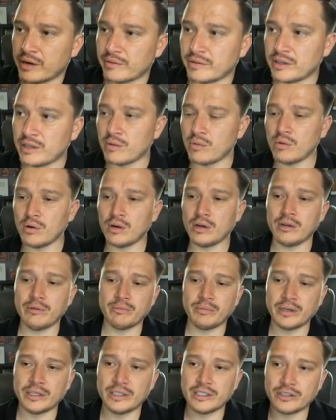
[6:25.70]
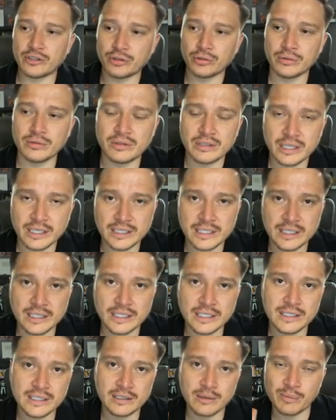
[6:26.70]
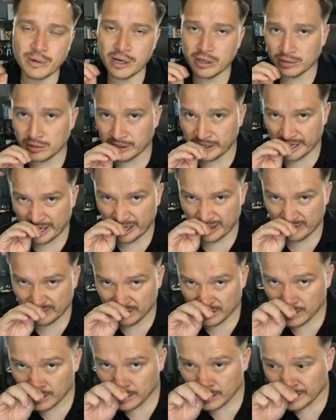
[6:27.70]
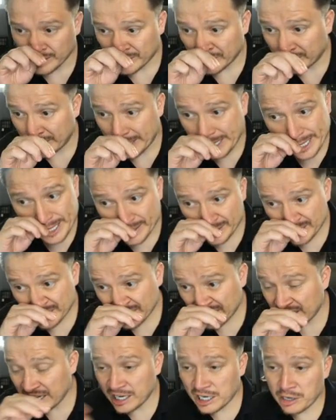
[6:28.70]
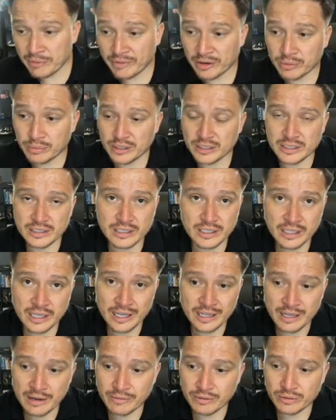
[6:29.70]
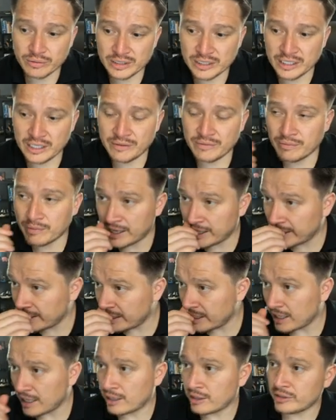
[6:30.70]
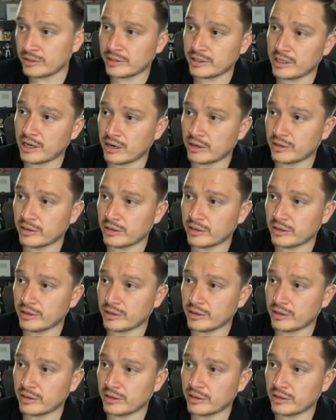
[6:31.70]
whatever they want. But the truth is that this is a bogus scam. Okay, they never they never received my one hundred